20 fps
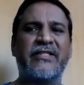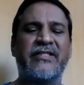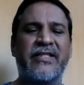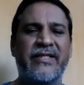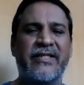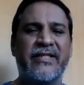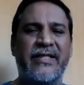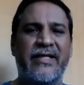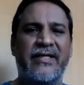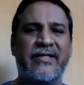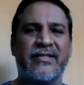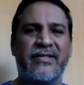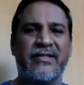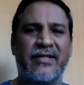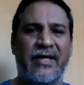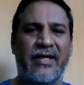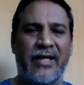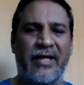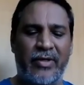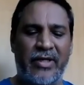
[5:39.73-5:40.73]
first thing that
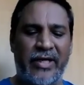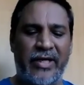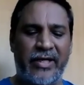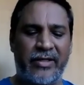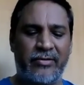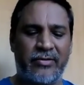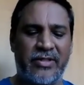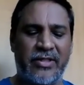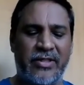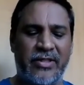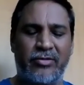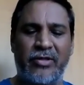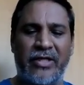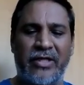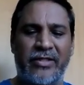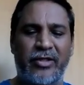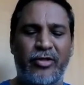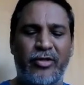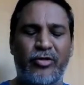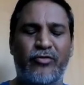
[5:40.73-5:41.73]
I would like to say, so
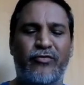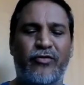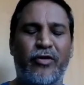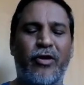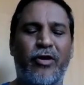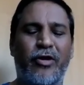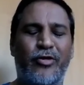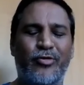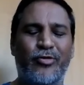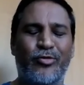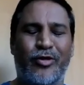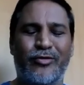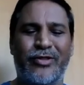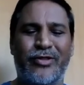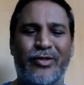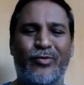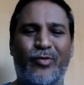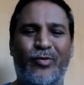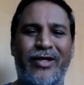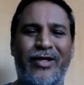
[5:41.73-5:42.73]
I think you forgot
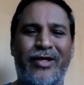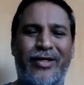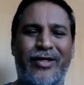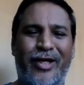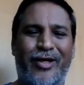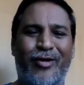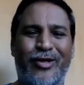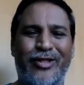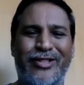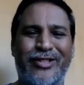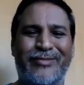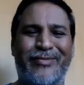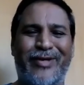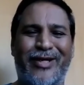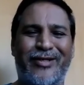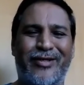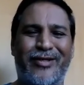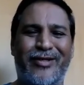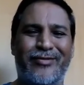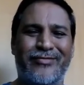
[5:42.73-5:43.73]
2001 technology
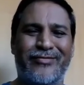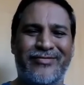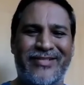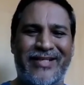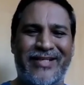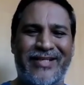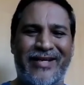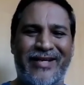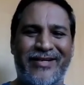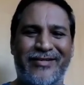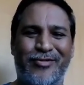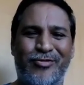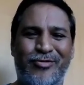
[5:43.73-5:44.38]
meltdown and